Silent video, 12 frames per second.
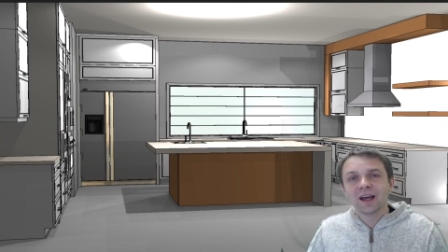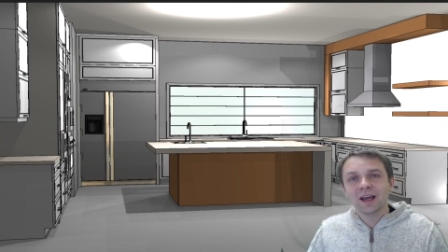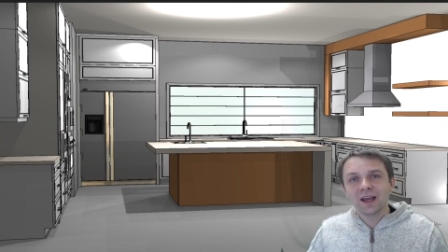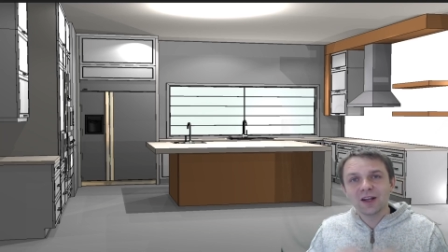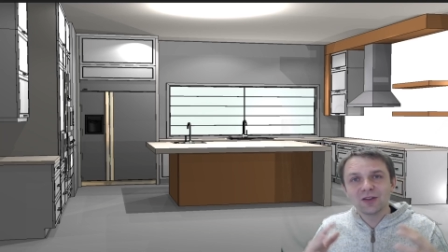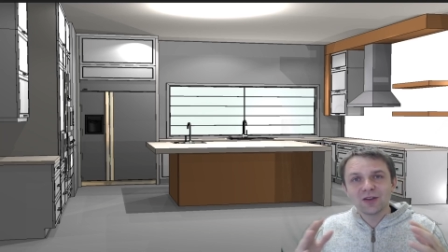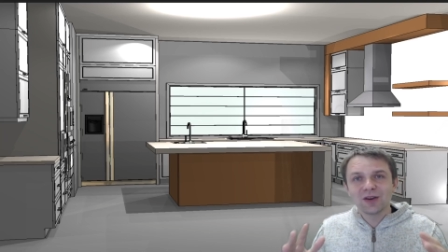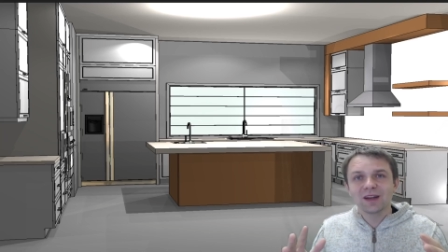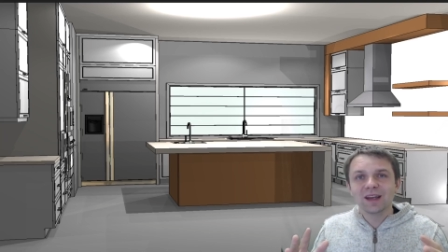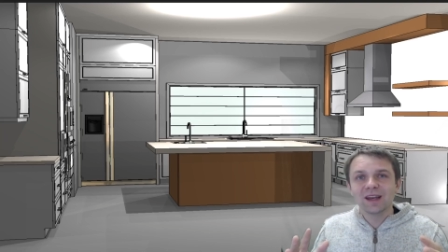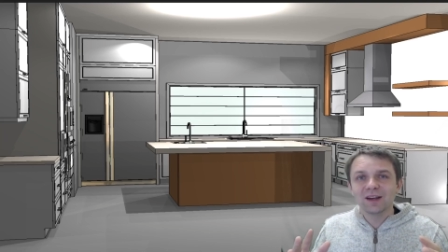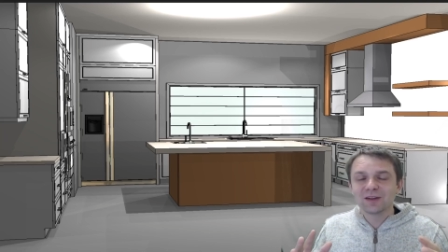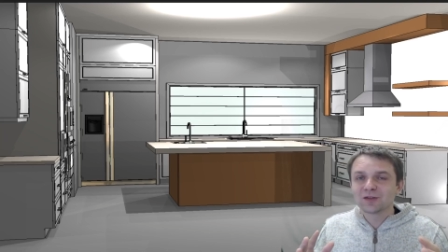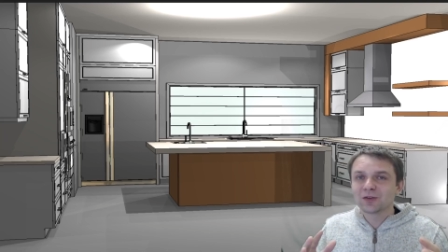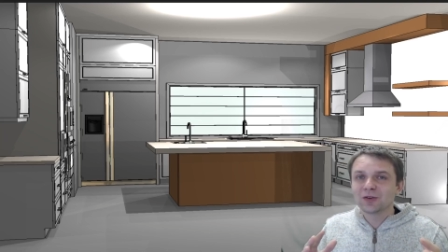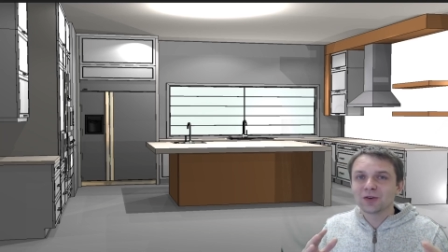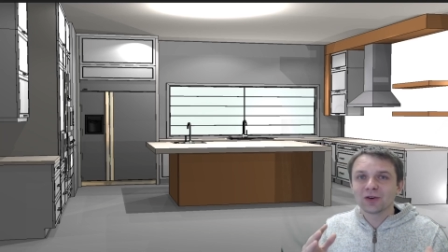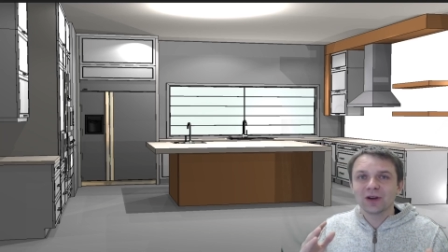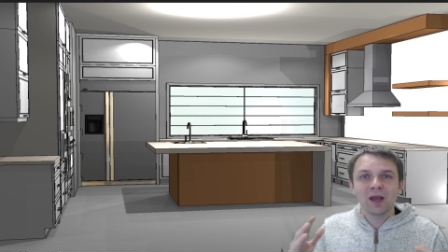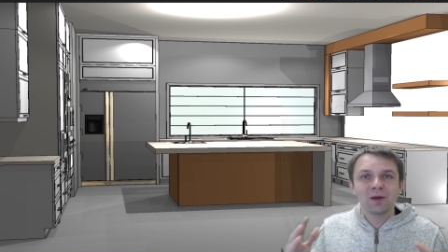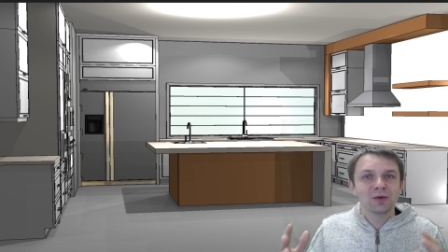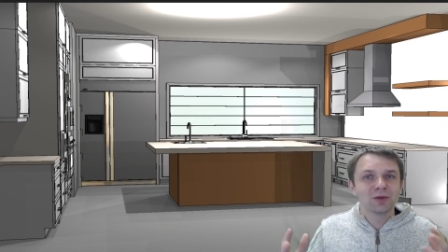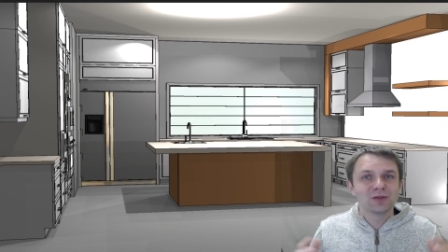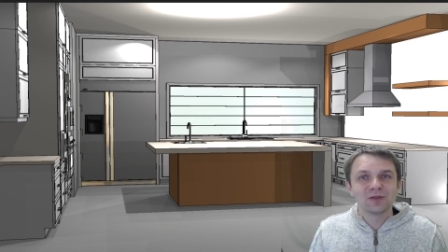in 3D, so you're
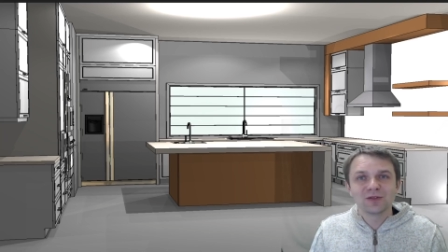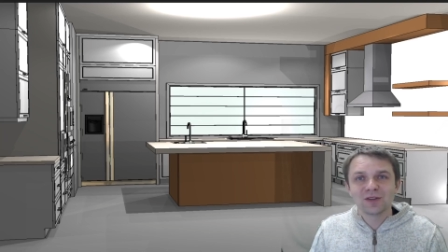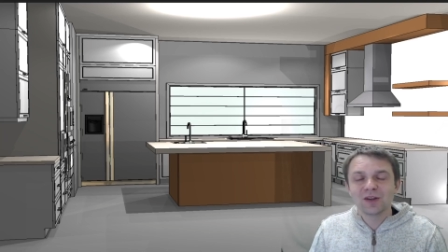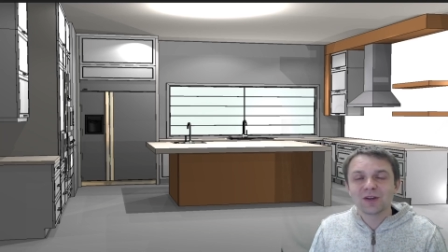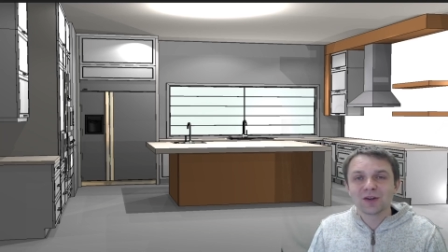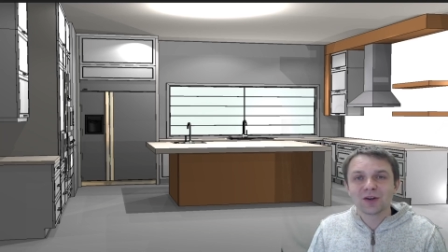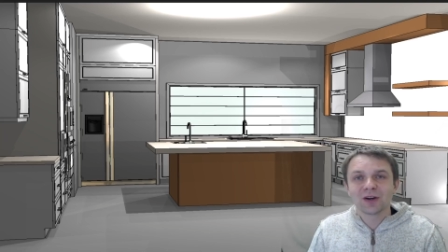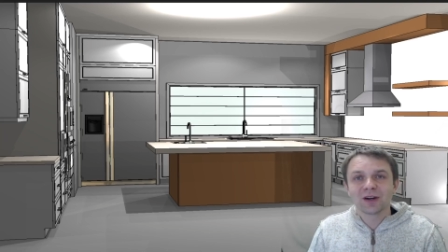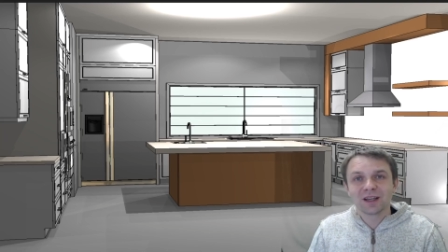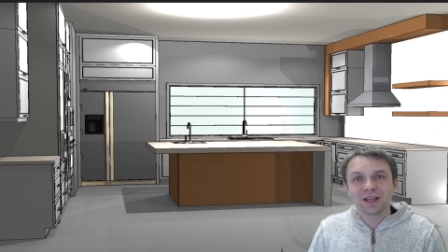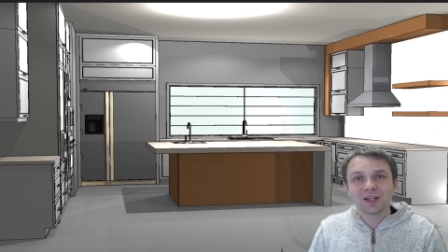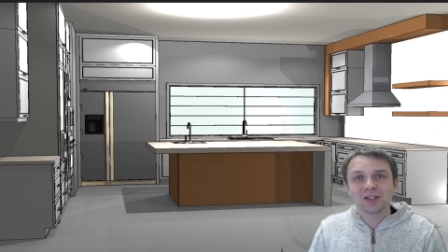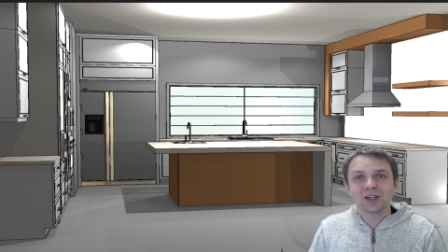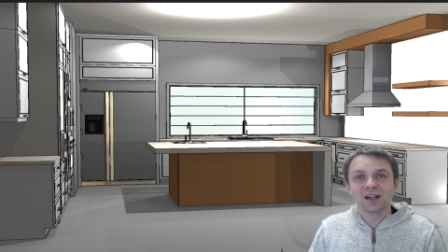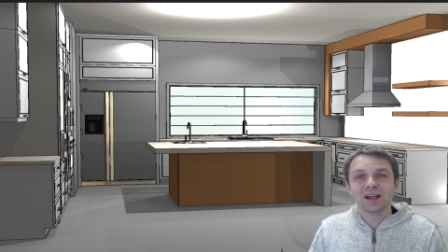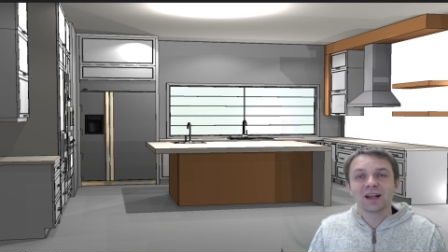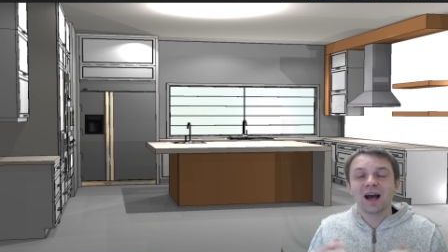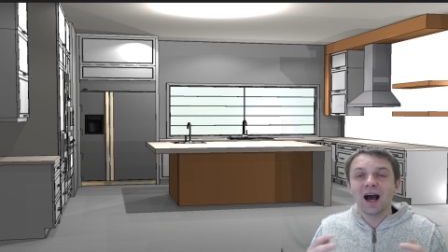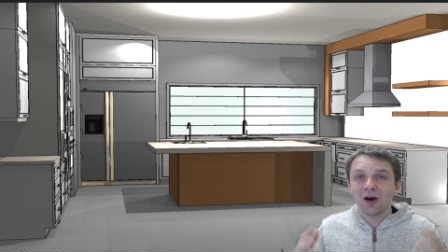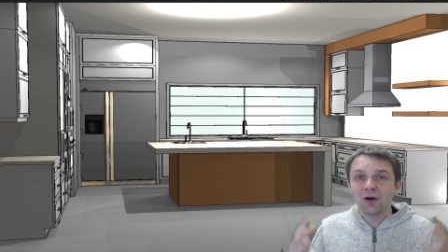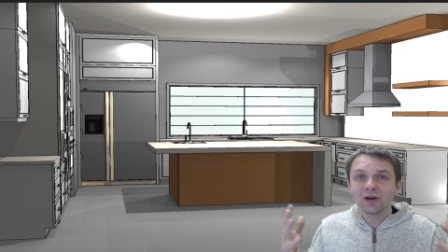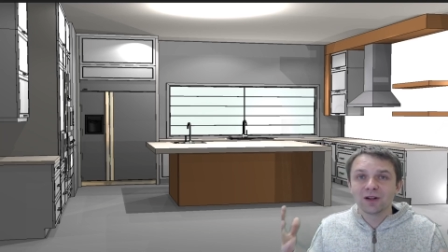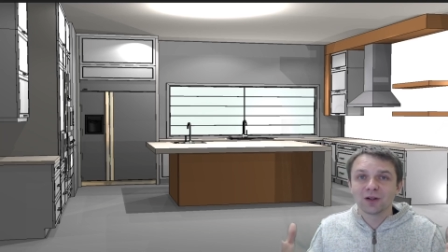able to see your kitchen and how it